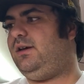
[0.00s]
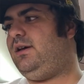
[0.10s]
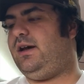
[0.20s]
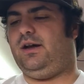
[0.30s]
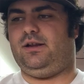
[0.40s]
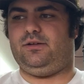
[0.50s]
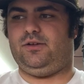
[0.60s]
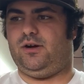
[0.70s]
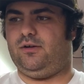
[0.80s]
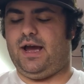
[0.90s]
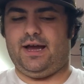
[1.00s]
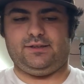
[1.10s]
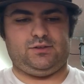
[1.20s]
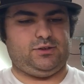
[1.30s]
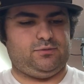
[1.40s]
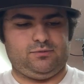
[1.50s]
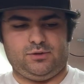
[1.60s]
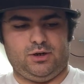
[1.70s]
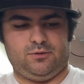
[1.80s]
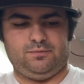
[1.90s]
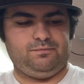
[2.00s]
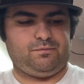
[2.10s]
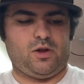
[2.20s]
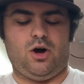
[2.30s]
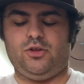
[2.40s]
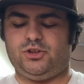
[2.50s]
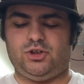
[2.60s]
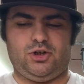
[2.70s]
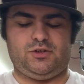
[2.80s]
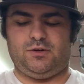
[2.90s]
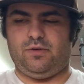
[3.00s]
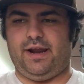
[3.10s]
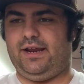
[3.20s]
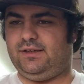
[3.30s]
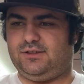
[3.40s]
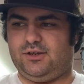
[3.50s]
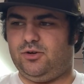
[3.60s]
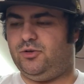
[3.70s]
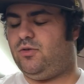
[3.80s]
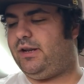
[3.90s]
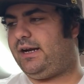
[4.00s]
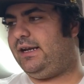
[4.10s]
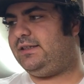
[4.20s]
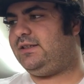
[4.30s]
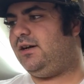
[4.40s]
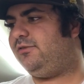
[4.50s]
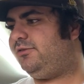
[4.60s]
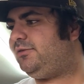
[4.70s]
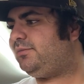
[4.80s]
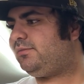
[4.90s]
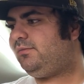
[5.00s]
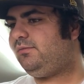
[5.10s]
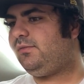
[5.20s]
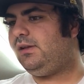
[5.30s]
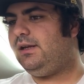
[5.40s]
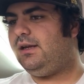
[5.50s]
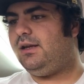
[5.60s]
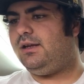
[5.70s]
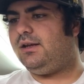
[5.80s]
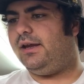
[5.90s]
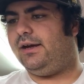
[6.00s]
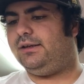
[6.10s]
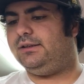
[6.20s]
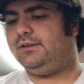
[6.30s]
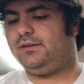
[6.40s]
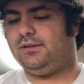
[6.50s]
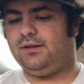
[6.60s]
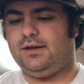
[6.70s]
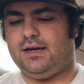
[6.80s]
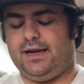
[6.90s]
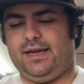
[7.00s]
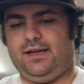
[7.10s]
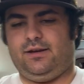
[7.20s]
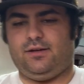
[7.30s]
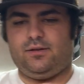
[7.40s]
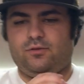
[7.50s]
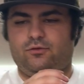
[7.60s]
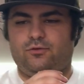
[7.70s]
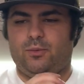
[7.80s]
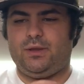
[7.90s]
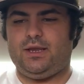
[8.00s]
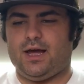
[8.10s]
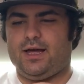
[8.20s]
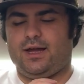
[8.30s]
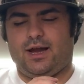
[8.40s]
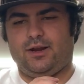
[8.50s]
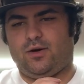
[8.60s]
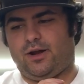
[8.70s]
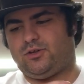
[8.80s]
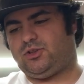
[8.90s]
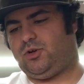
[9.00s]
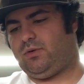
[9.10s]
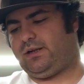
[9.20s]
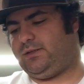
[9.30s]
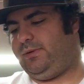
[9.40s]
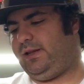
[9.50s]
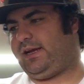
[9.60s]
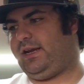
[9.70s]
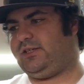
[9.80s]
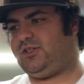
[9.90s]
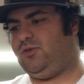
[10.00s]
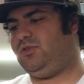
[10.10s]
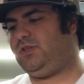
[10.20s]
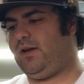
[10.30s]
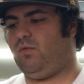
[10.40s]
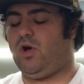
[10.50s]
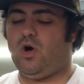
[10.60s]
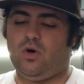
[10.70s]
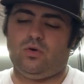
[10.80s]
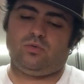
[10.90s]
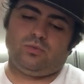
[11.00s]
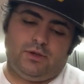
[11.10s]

and, has the, all the certs and ratings to go do all that kind of stuff. And again, for me, I also don't want it to be like an excuse thing. Well,